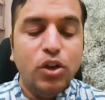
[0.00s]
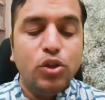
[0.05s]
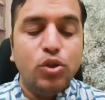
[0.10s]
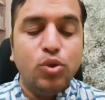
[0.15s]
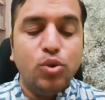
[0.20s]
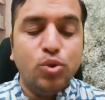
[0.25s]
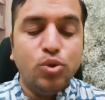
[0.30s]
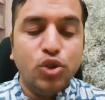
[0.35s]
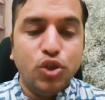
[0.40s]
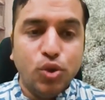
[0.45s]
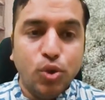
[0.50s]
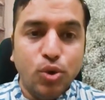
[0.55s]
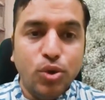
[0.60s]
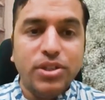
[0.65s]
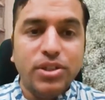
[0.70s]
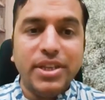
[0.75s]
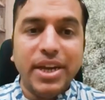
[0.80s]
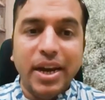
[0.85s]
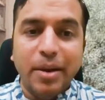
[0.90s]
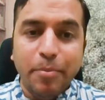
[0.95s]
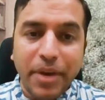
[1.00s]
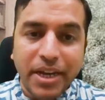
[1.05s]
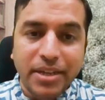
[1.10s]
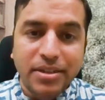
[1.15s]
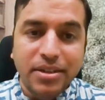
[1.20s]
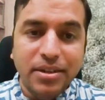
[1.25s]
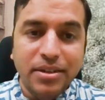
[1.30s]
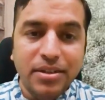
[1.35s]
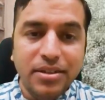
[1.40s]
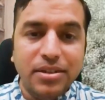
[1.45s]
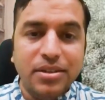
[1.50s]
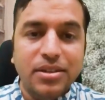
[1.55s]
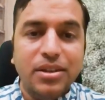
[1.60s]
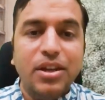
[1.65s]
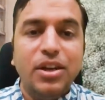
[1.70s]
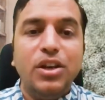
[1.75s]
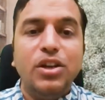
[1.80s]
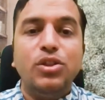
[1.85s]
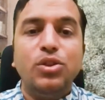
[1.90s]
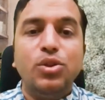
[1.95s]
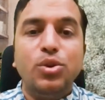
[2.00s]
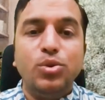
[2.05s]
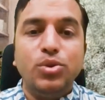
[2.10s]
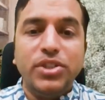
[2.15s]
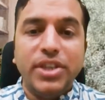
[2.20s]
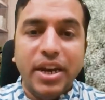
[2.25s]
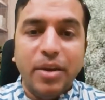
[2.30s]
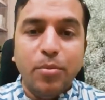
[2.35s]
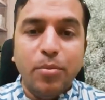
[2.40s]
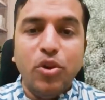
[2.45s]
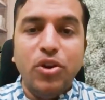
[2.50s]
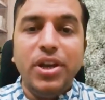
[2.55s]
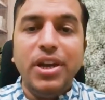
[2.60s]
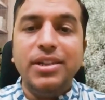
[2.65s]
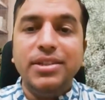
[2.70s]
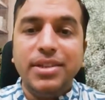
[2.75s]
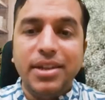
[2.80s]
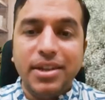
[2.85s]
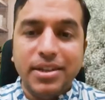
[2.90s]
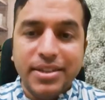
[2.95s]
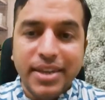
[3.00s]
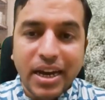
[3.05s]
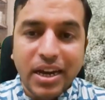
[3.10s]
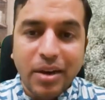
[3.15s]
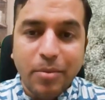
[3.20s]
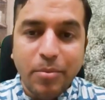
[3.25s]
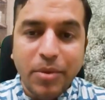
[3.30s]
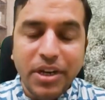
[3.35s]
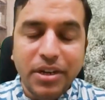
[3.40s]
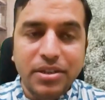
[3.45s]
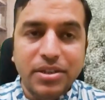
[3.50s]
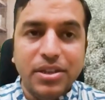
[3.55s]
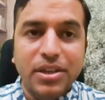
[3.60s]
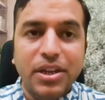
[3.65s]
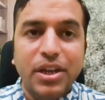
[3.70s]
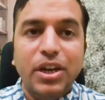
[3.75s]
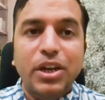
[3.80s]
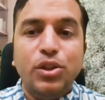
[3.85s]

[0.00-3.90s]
through shows and pageants, through ceremonials and sacraments,